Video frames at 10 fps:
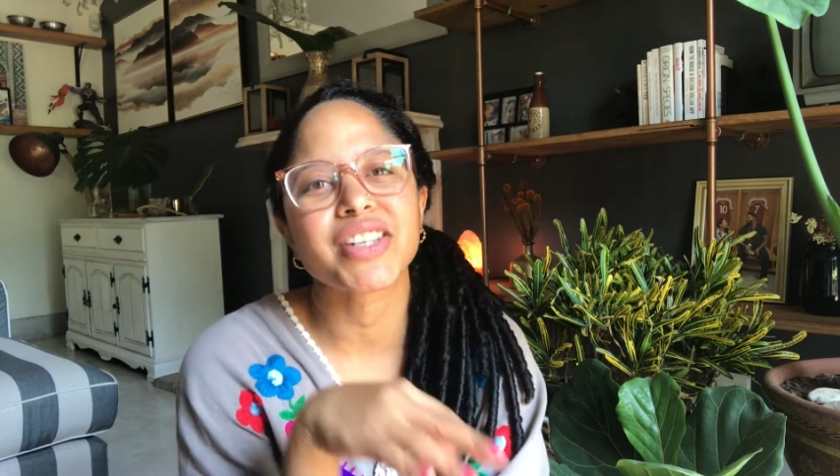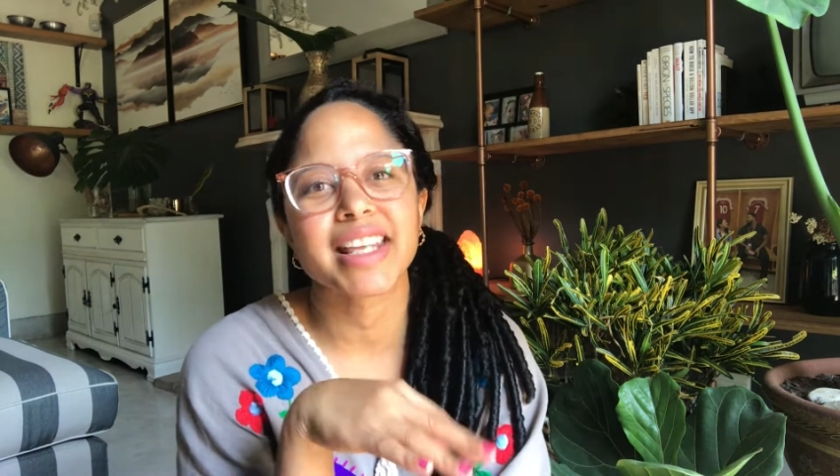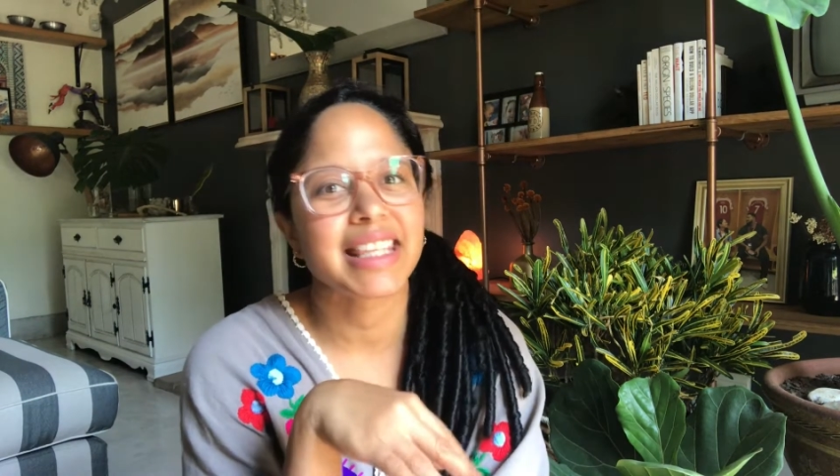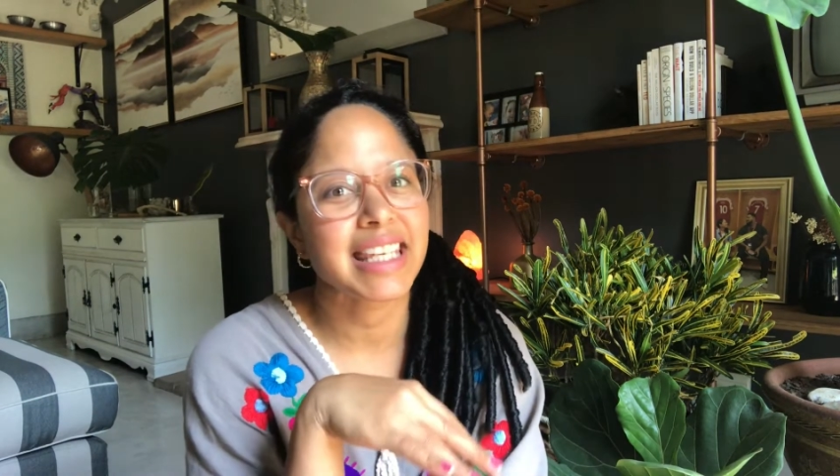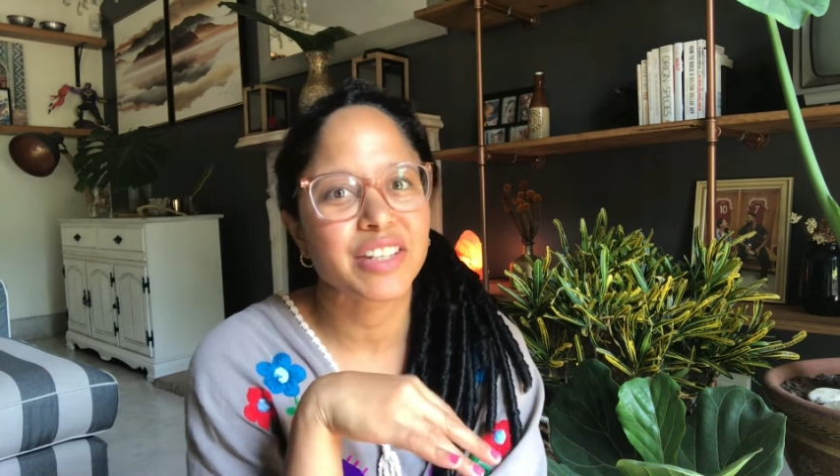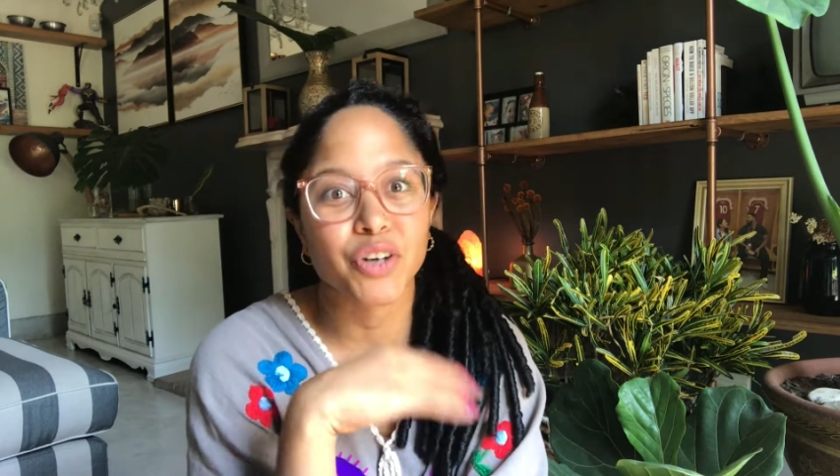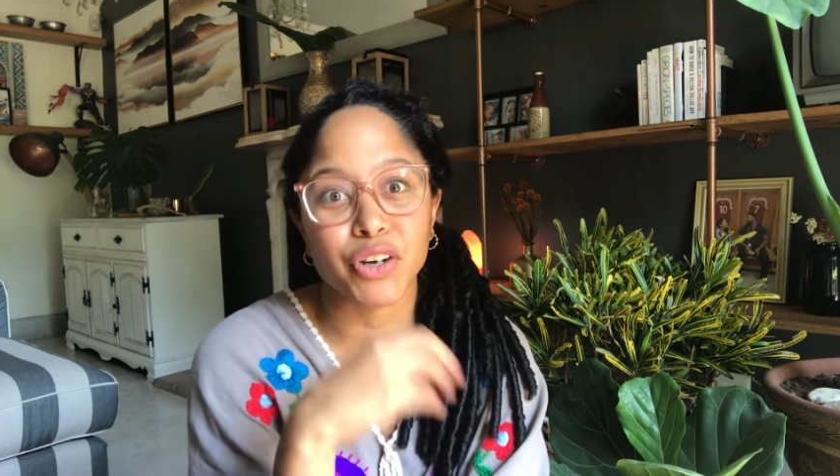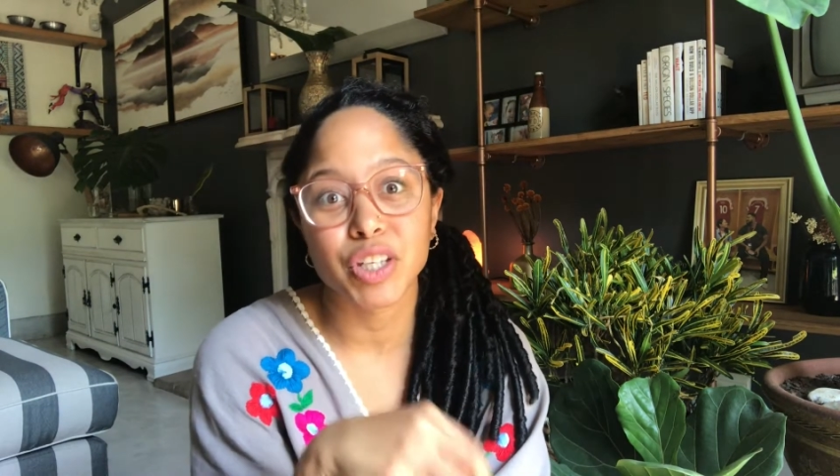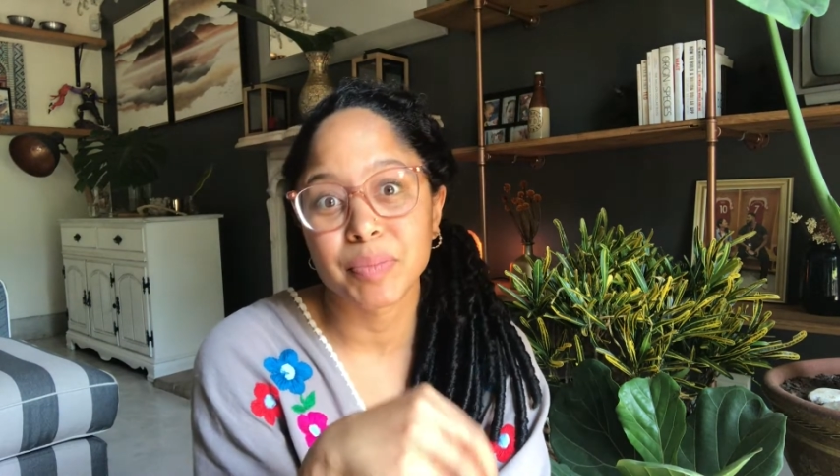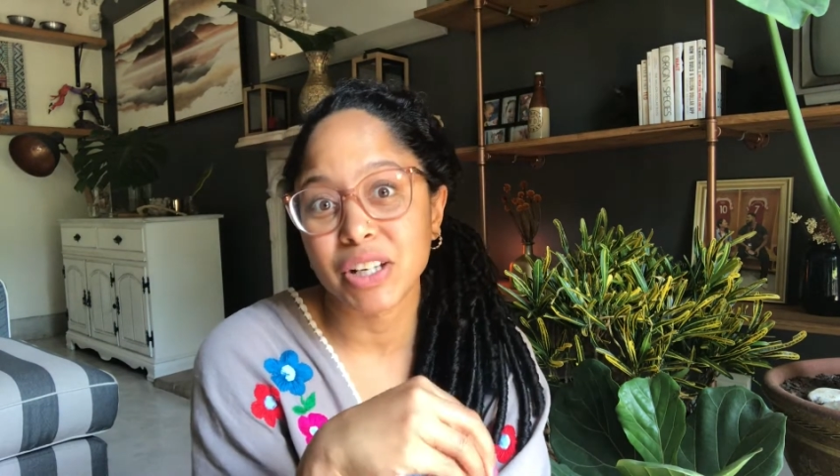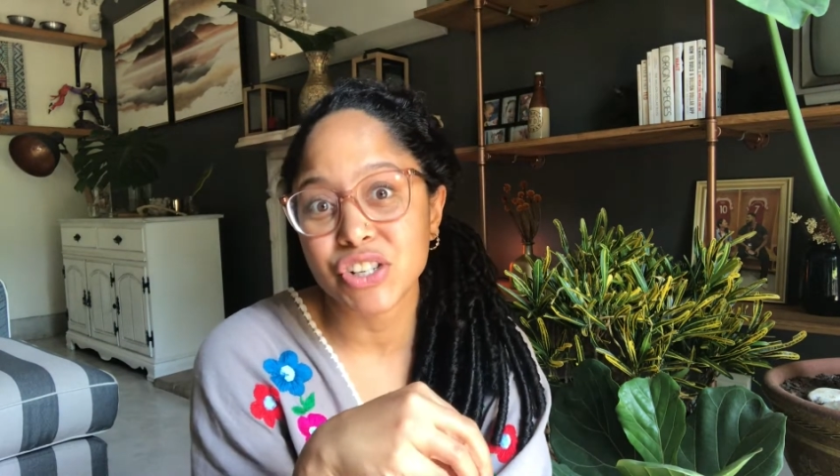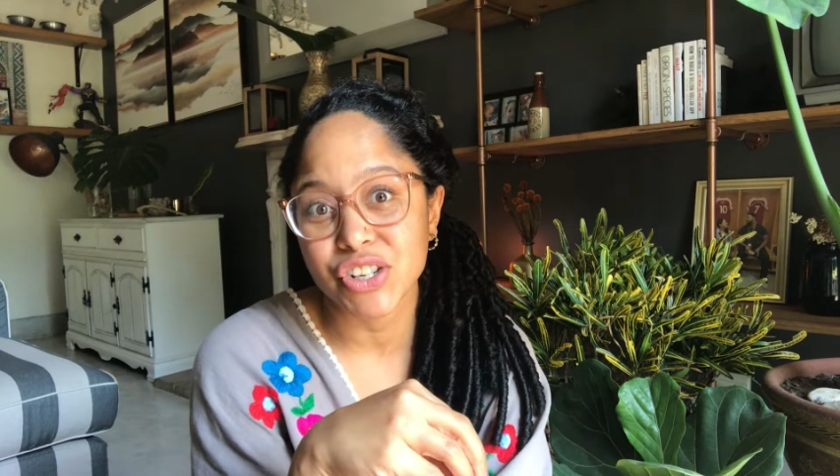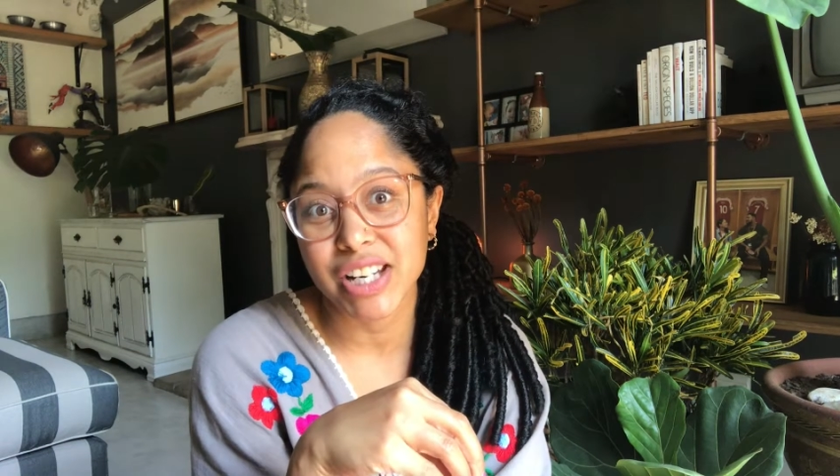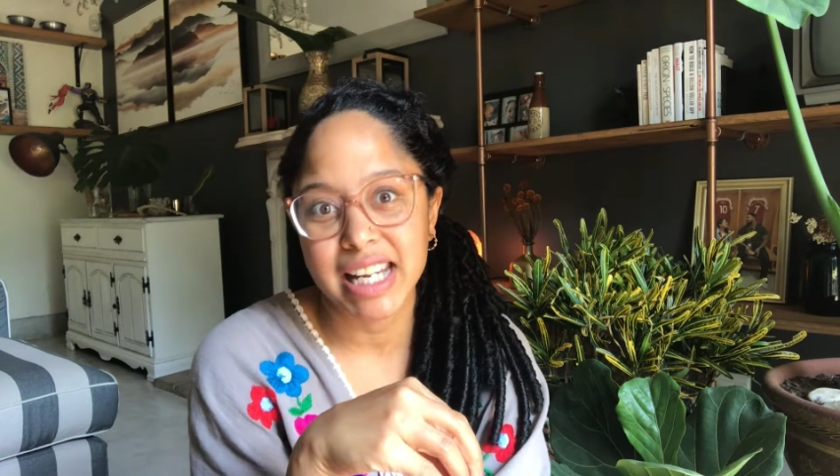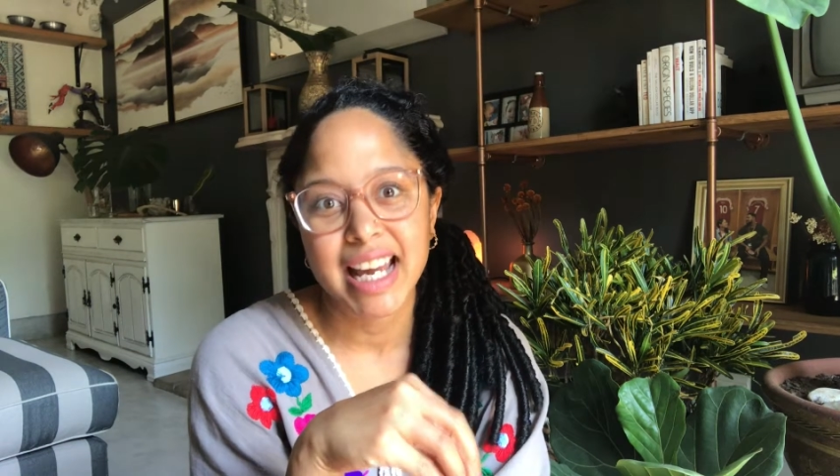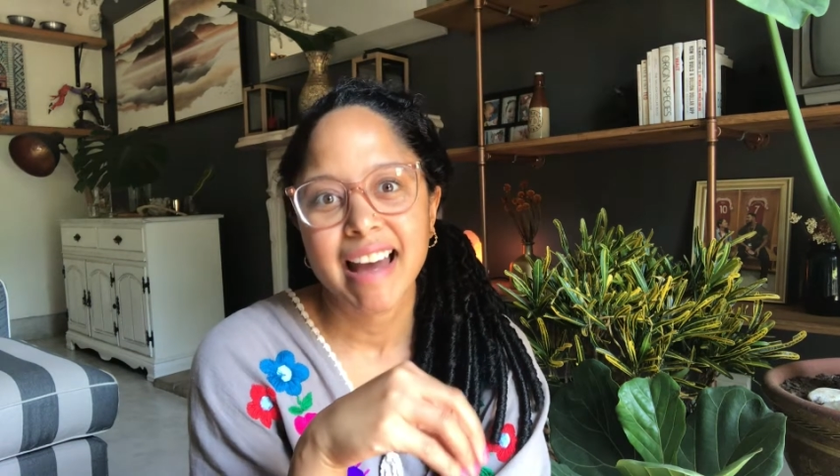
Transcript: the documentary.